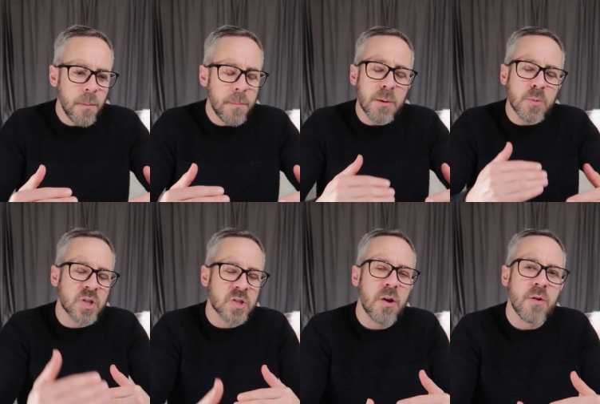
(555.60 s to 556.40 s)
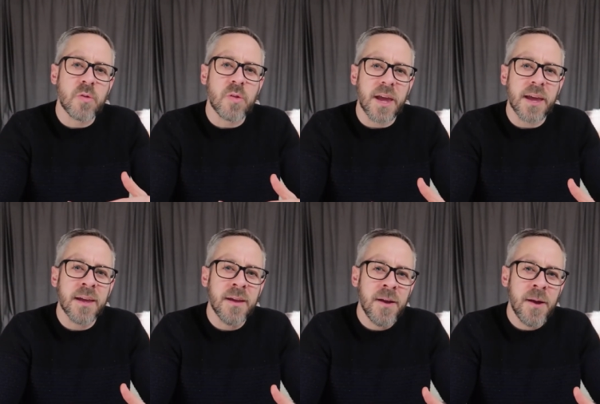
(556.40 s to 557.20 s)
But it was so
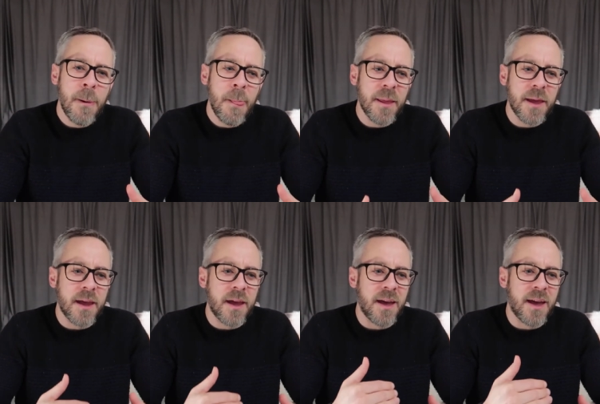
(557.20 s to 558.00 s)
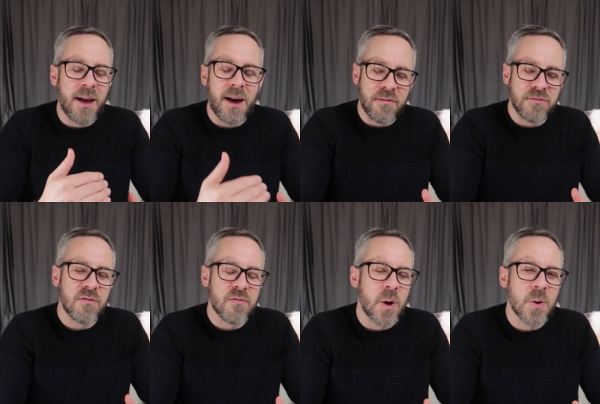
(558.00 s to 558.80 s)
thick after
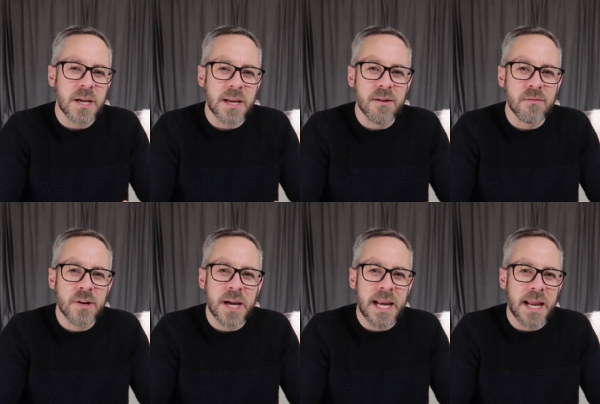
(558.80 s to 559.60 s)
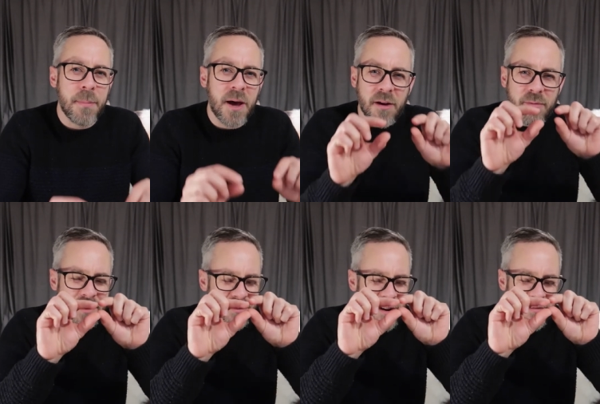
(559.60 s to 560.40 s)
it rolled in that really, apart from
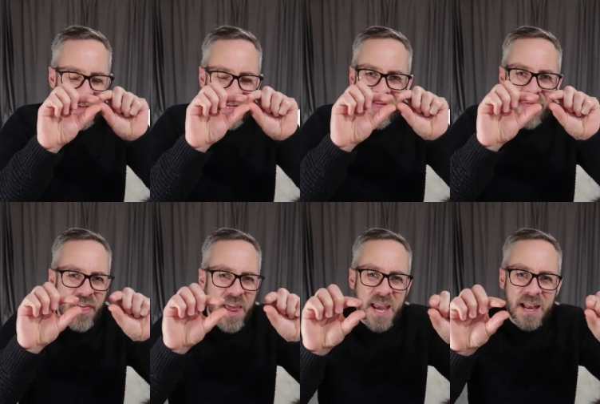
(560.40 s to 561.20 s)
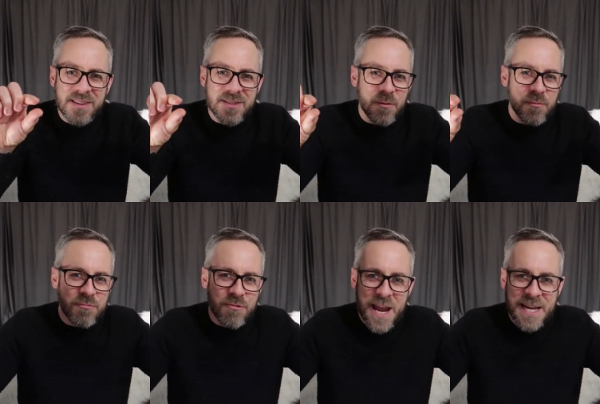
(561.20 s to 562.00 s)
this very thin sort of
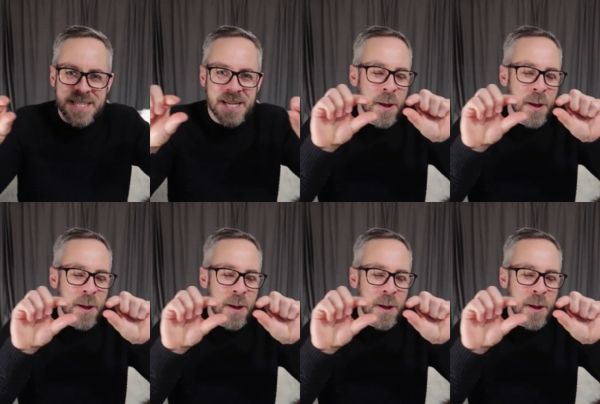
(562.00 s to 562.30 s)
red